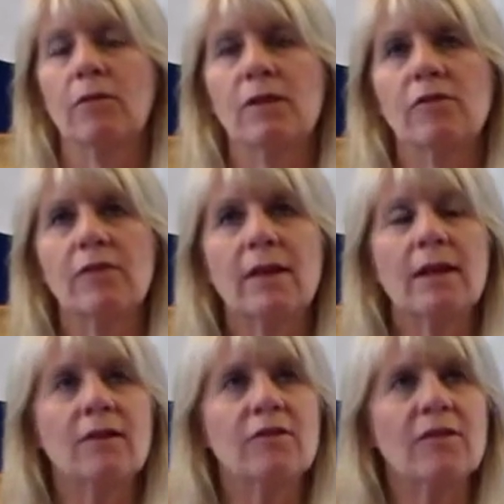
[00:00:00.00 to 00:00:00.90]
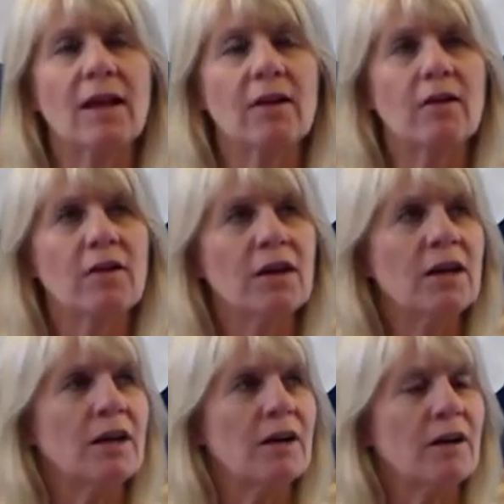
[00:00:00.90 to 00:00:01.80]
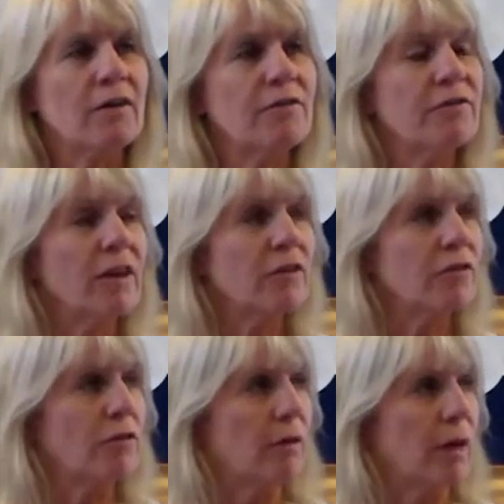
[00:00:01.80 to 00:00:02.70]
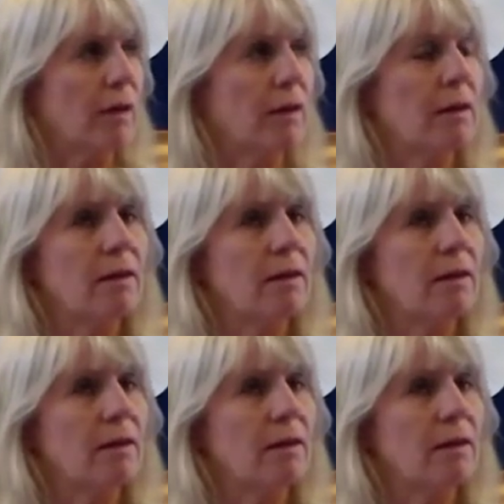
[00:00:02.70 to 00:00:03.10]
These things that are festering,